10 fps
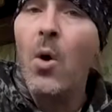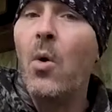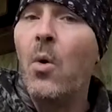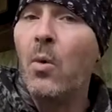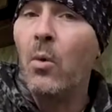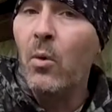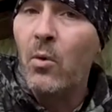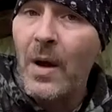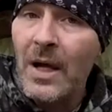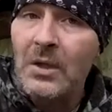All
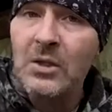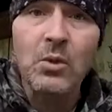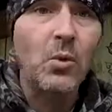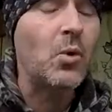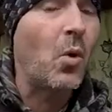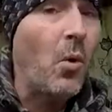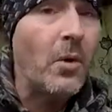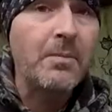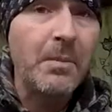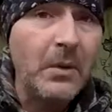around your
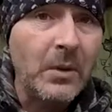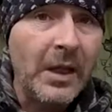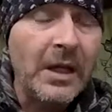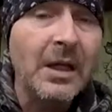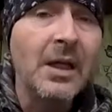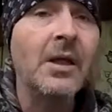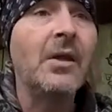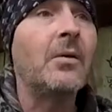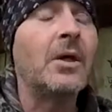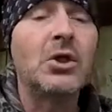court building,
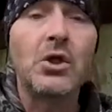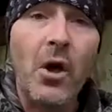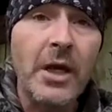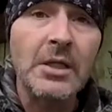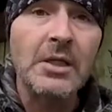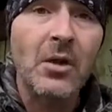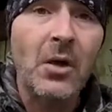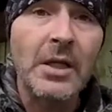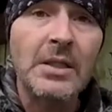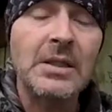there are giant
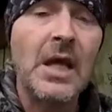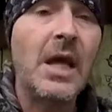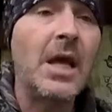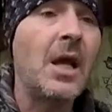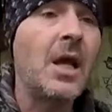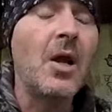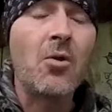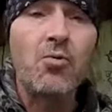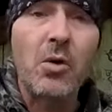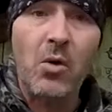signs saying
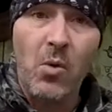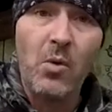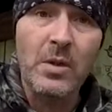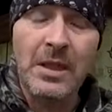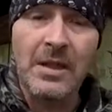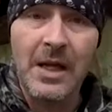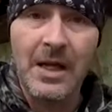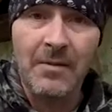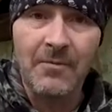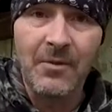recording,
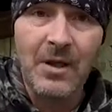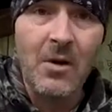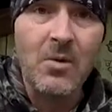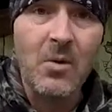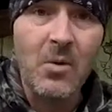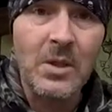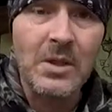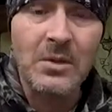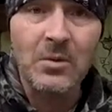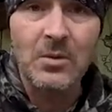video
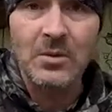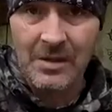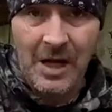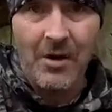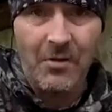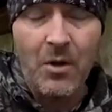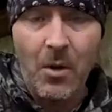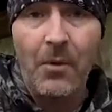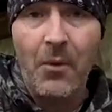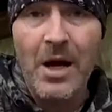recorders or are in
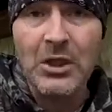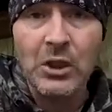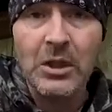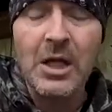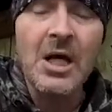operation.